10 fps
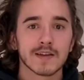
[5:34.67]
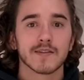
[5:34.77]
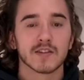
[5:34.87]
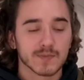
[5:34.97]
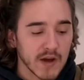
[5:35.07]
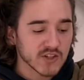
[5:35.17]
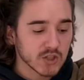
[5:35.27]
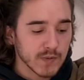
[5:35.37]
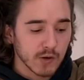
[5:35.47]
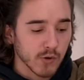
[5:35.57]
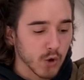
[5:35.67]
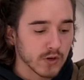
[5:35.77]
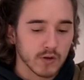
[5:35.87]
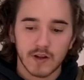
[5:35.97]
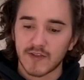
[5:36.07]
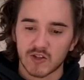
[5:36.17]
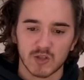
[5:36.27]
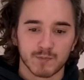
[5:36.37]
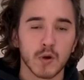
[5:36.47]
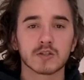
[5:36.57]
This might just be a rogue unit that
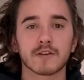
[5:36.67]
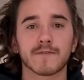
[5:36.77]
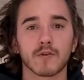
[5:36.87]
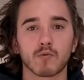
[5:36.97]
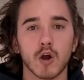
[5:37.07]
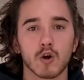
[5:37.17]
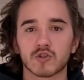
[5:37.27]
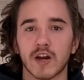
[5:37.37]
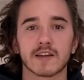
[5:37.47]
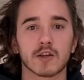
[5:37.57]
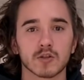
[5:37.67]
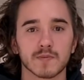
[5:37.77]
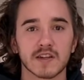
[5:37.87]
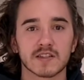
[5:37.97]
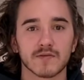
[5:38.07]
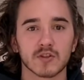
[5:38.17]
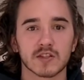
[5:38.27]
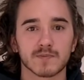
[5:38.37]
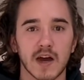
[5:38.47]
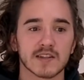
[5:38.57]
just booked it for the road, tried to kill as many civilians
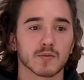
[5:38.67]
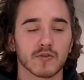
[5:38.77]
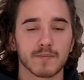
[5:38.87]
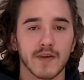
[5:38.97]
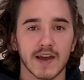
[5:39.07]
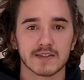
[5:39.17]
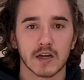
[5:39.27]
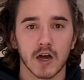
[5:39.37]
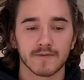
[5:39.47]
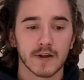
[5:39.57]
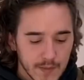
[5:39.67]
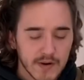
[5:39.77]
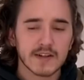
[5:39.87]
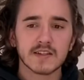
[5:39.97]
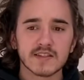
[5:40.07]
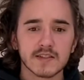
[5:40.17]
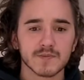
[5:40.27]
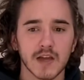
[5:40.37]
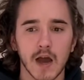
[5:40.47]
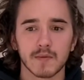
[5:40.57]
as possible, and then backed off. But I did see some
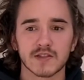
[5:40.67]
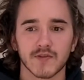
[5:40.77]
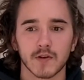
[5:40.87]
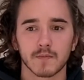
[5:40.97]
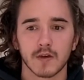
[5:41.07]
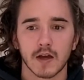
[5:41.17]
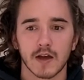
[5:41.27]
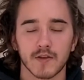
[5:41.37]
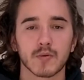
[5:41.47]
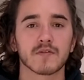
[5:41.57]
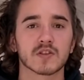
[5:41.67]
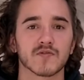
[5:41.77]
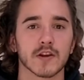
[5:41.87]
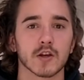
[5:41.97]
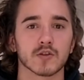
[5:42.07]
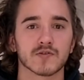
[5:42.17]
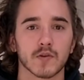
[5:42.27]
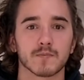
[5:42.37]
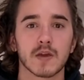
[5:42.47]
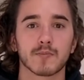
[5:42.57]
comments from the previous videos
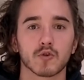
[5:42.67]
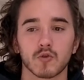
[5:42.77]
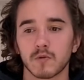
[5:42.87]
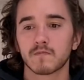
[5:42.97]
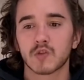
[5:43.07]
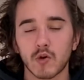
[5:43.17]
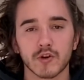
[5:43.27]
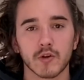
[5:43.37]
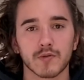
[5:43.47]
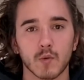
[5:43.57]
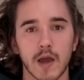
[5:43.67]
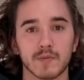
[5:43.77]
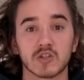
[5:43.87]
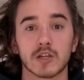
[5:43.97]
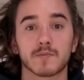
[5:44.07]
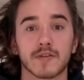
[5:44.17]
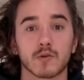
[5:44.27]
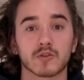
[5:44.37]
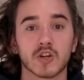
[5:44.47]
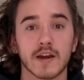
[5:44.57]
from people who don't agree with the YPG, but they
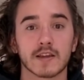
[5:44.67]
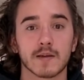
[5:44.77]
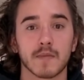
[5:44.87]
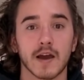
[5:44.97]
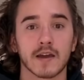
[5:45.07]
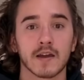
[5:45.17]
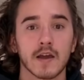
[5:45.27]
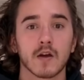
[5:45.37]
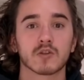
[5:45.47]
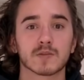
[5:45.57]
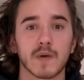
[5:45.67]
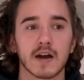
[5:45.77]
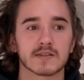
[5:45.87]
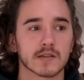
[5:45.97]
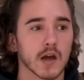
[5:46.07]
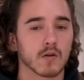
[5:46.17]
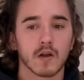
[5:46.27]
were trying to get my response on,